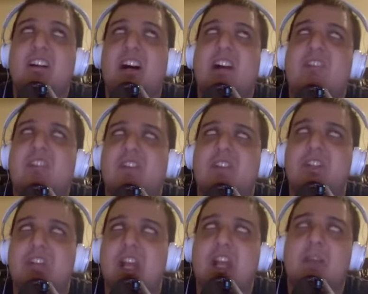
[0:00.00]
I don't give a
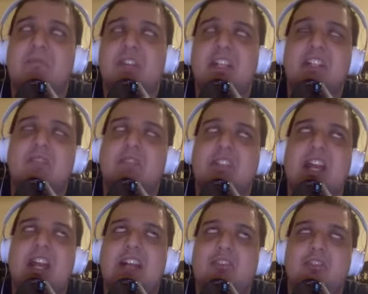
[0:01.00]
damn. They did what they
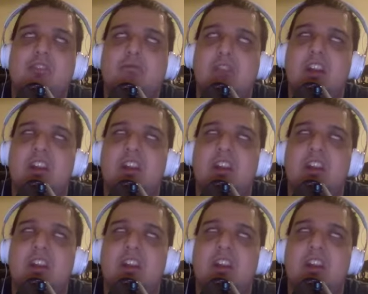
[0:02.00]
had to to win.